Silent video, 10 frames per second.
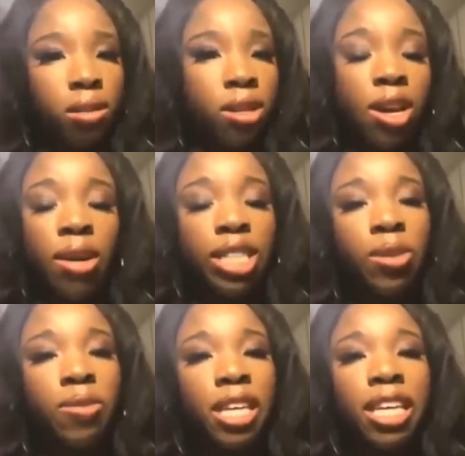No, I
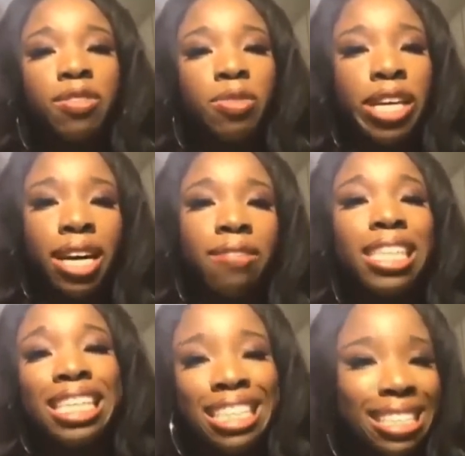don't think we have
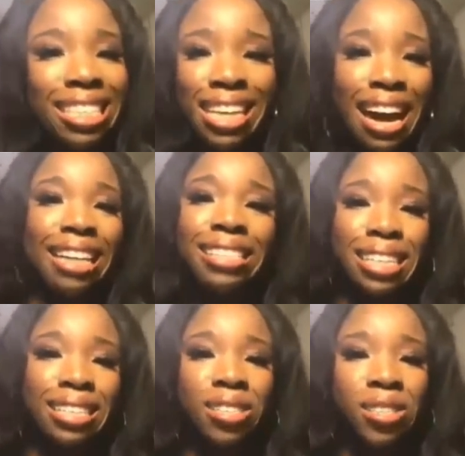easy
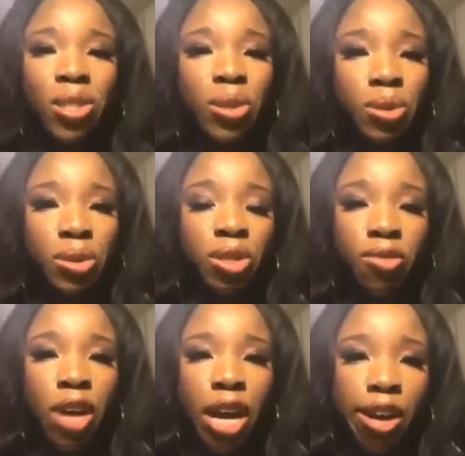access to
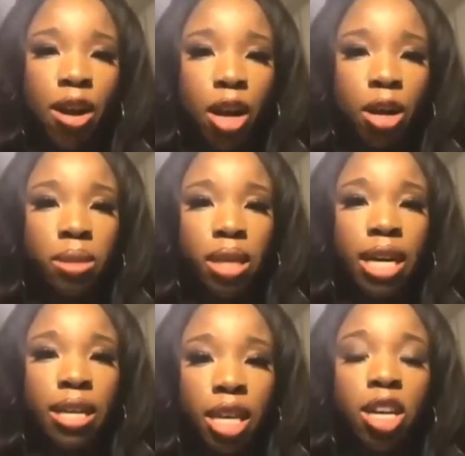firearms.
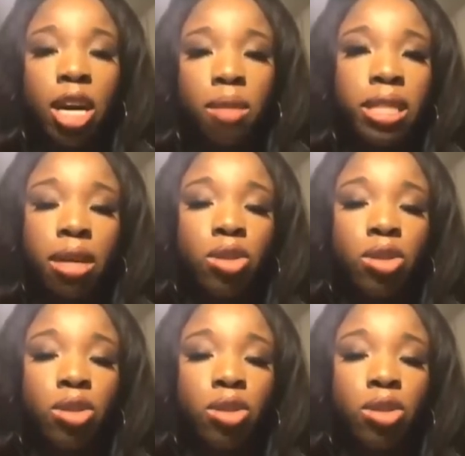I think it comes down to...